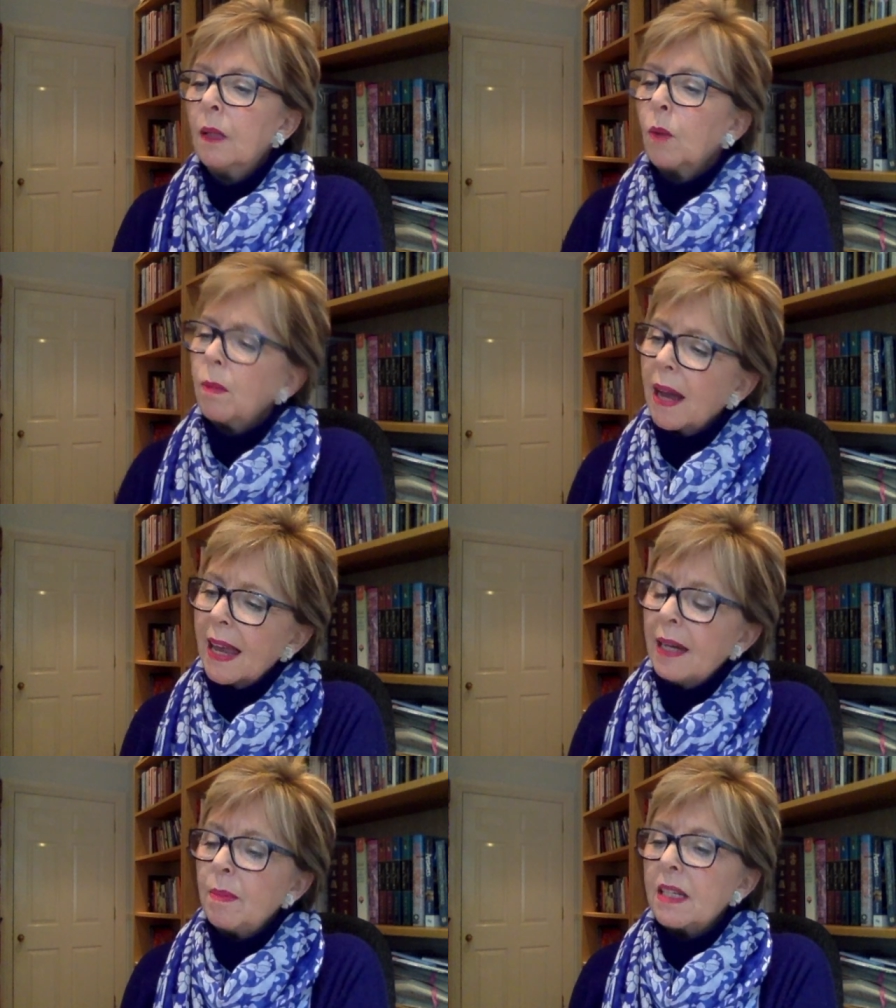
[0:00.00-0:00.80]
When my
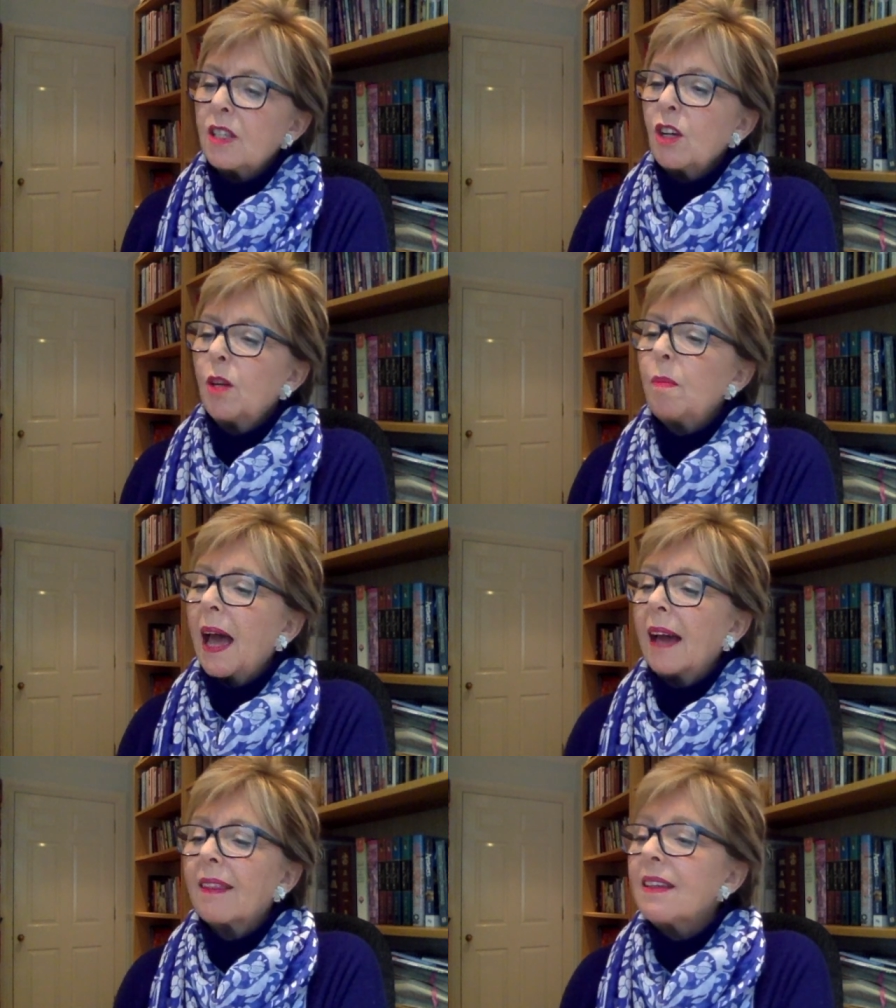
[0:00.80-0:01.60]
enemies turn
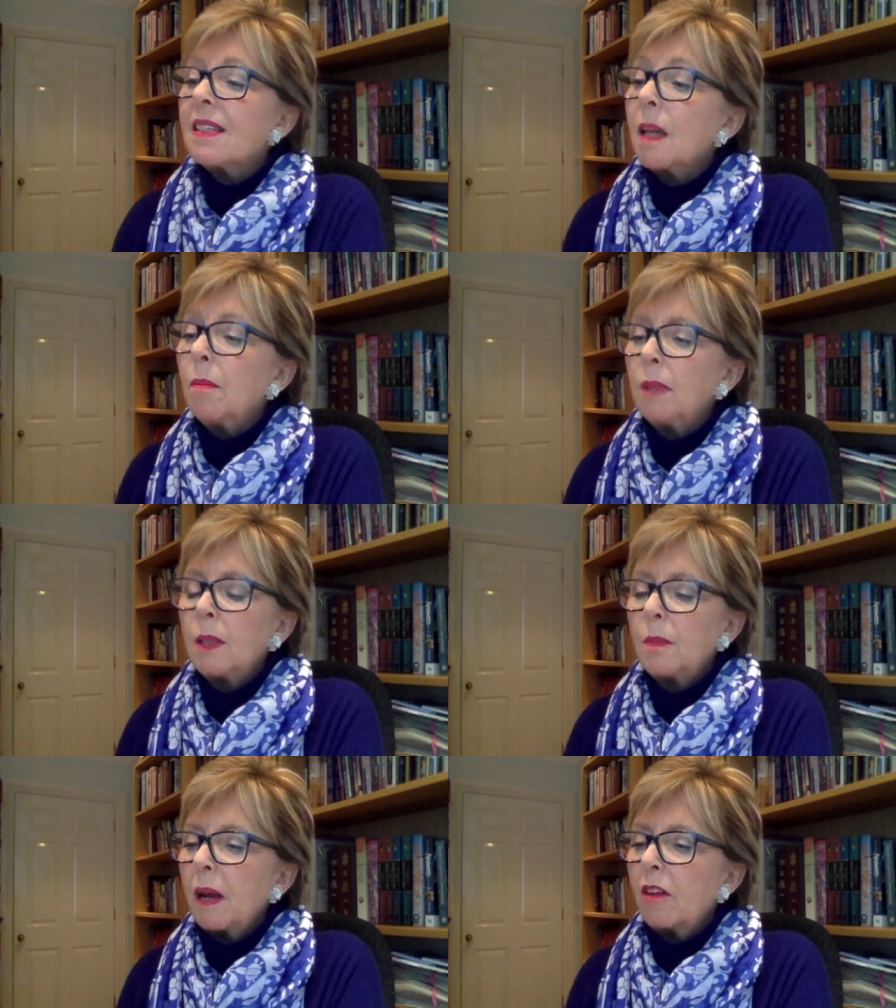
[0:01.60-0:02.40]
back, they stumble
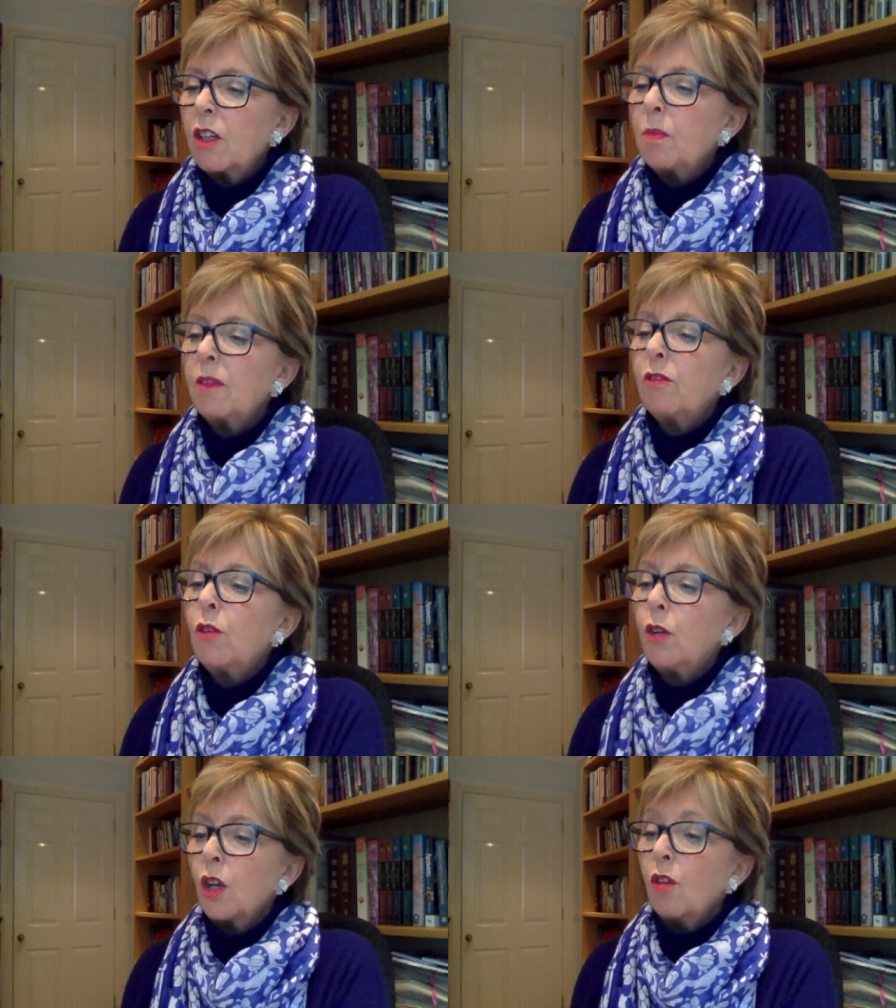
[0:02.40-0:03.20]
and perish
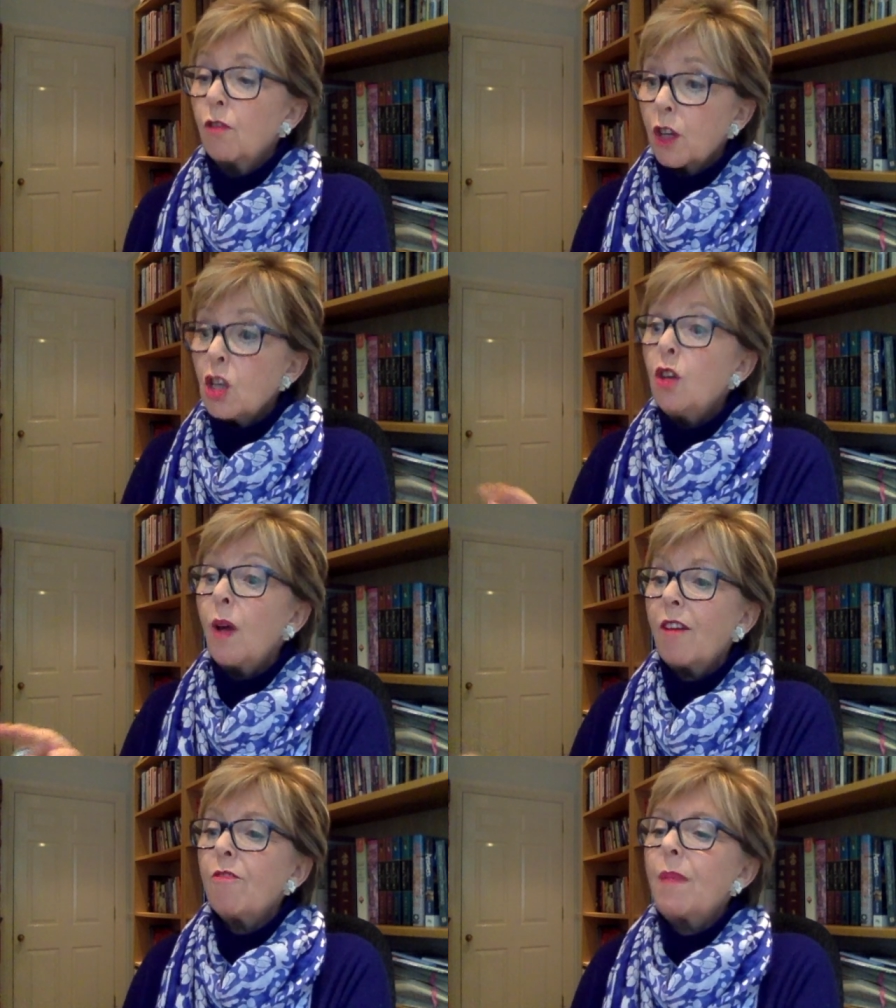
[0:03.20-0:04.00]
before you, for you
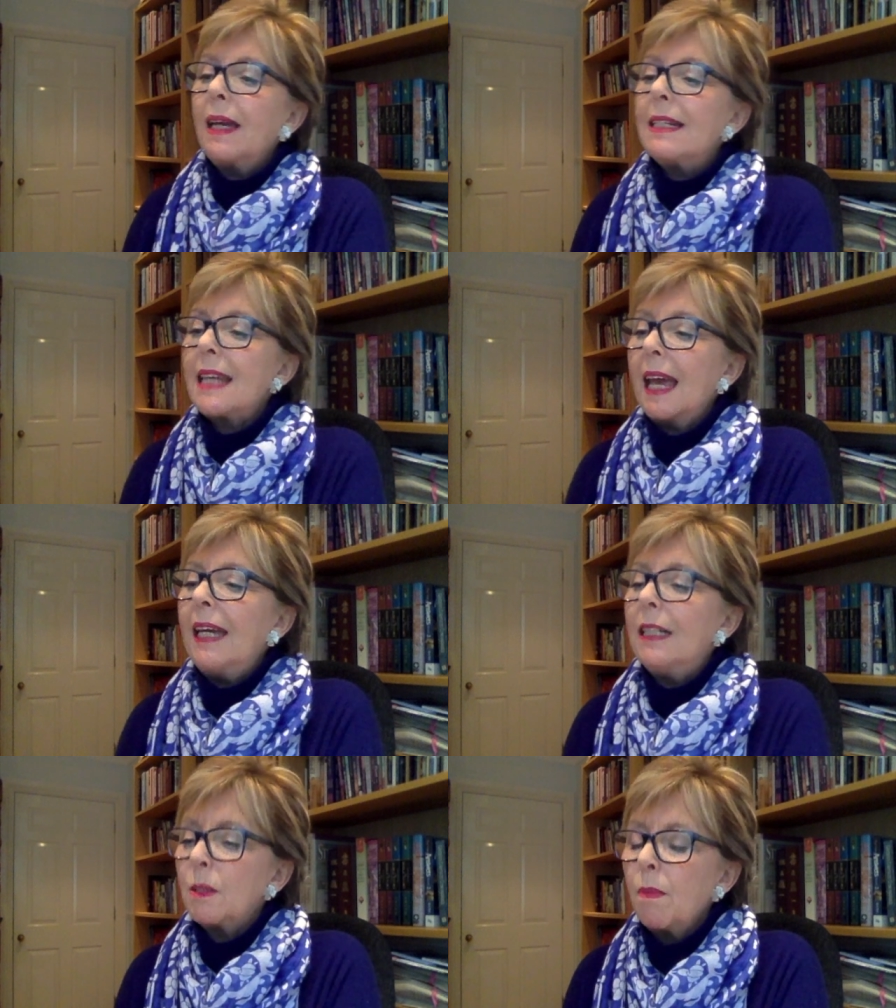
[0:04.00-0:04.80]
have
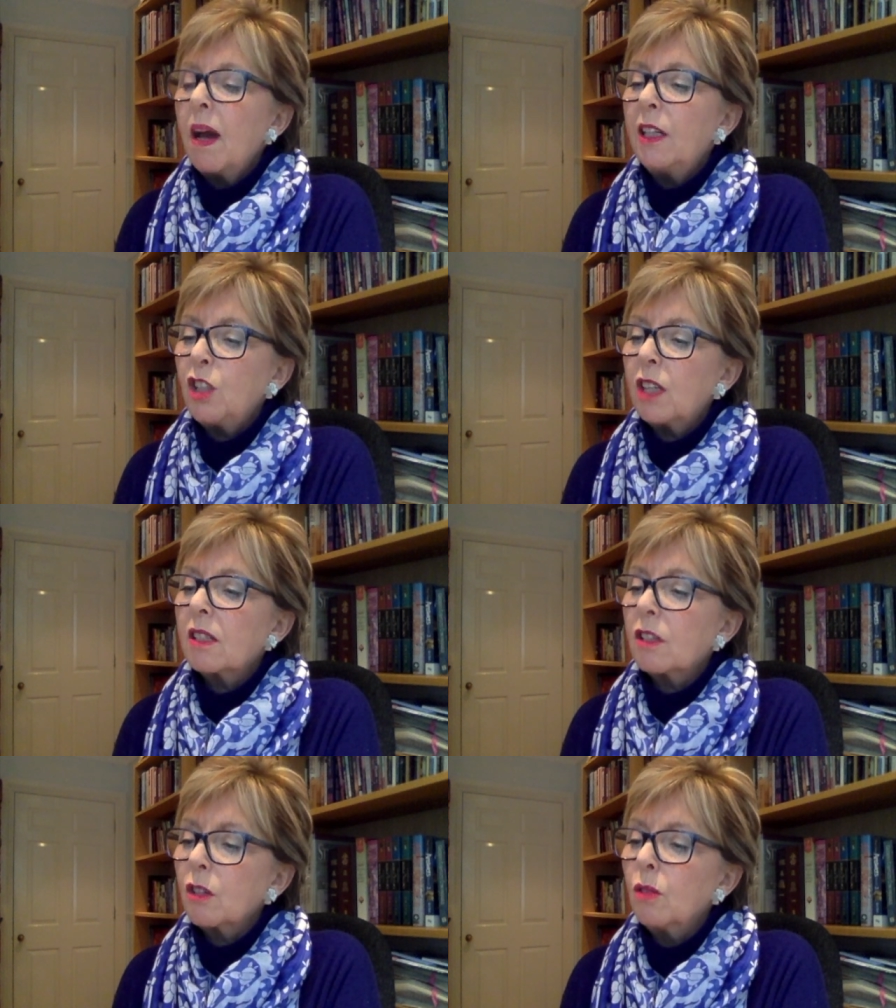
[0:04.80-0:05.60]
maintained my
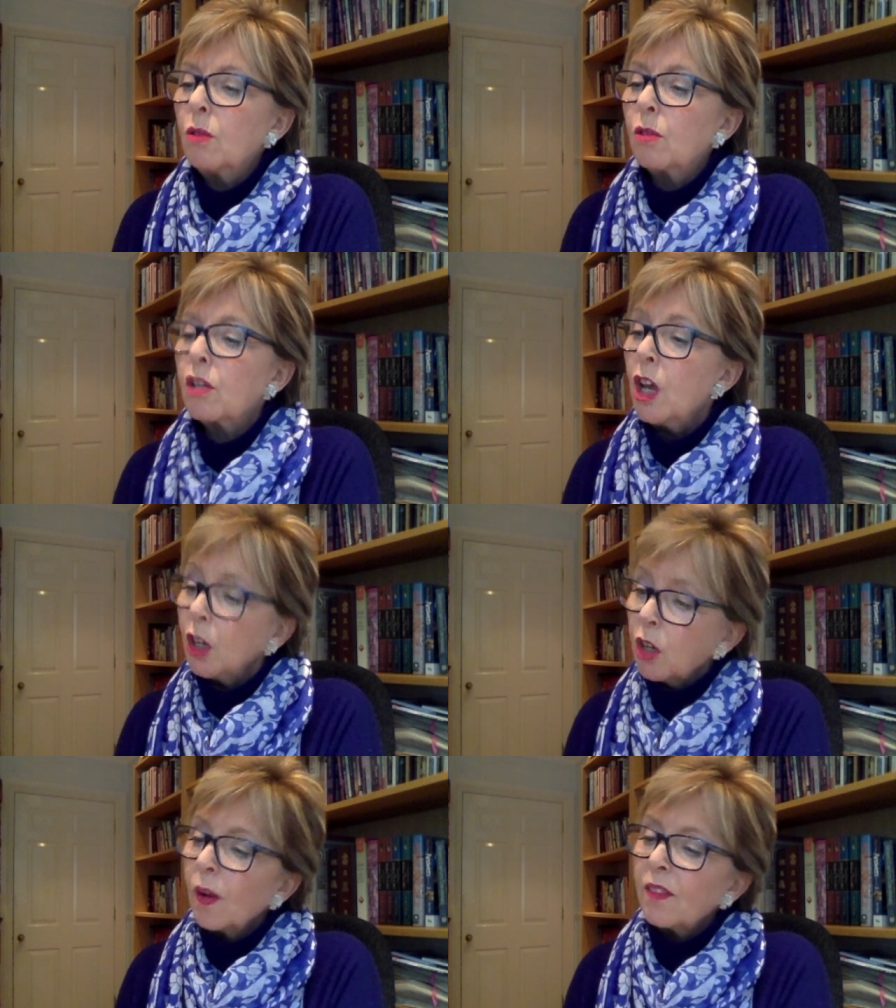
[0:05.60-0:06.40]
just cause.
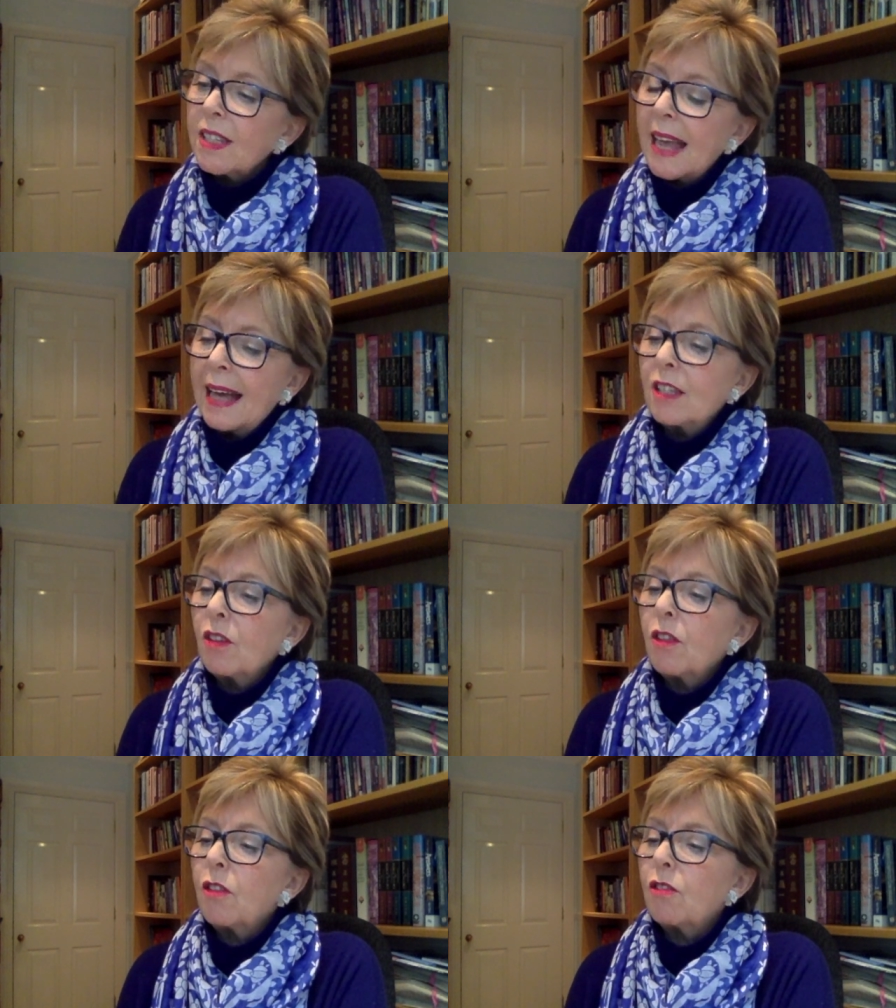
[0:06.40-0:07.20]
You have sat
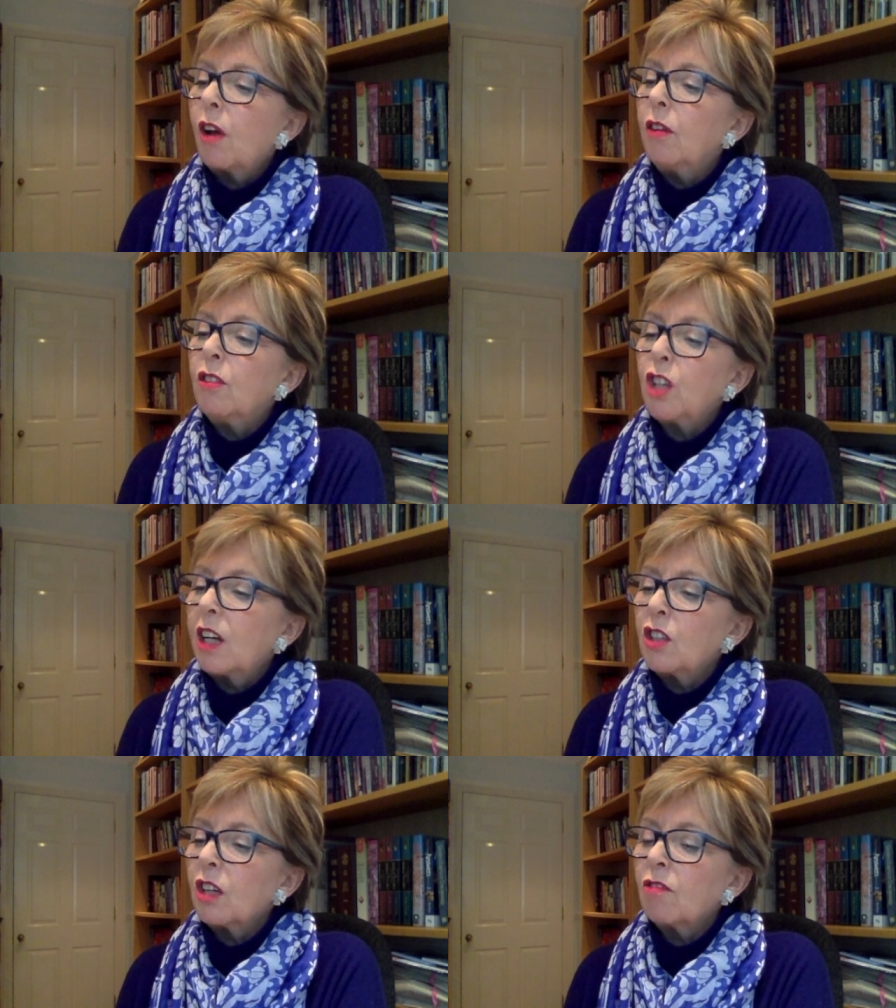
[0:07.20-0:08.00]
on the throne
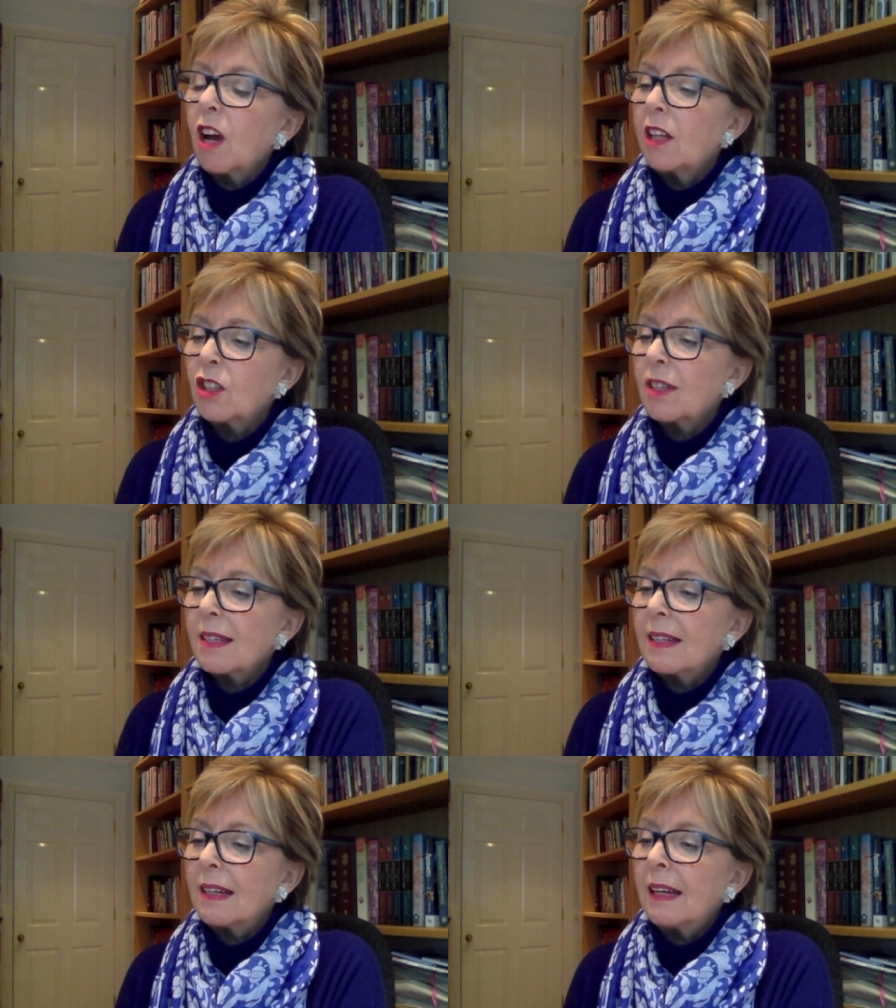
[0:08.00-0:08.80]
judging
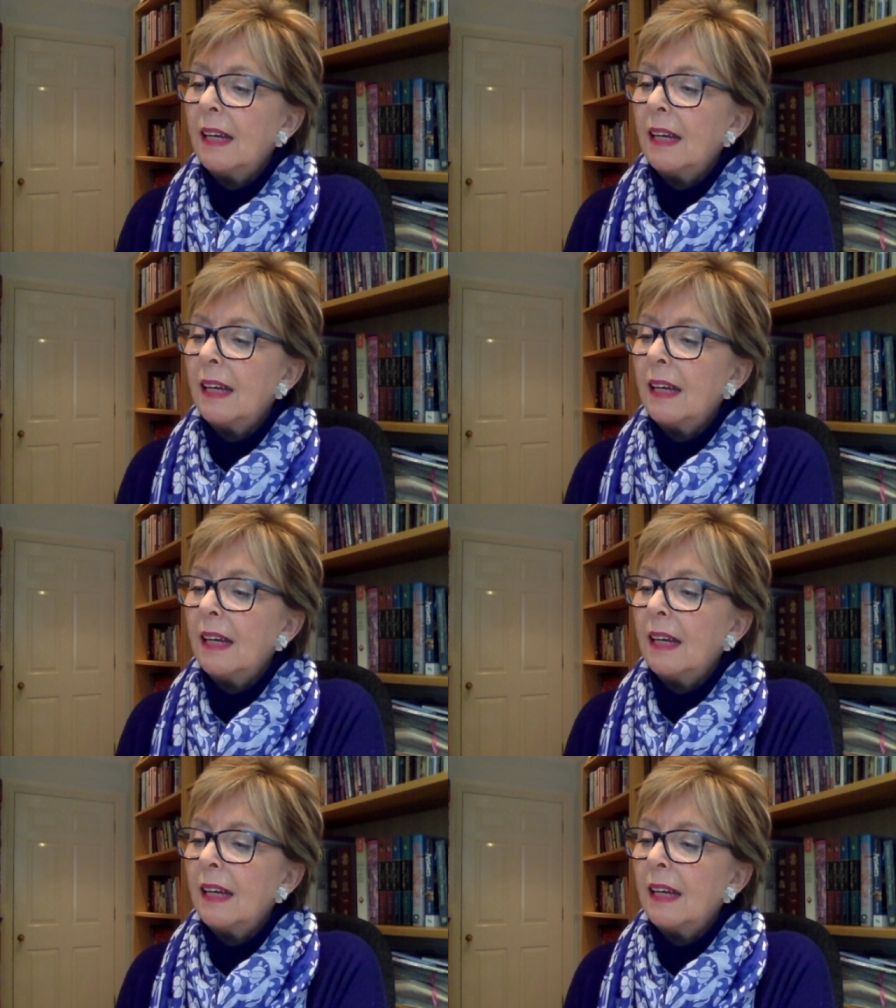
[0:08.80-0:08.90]
righteously.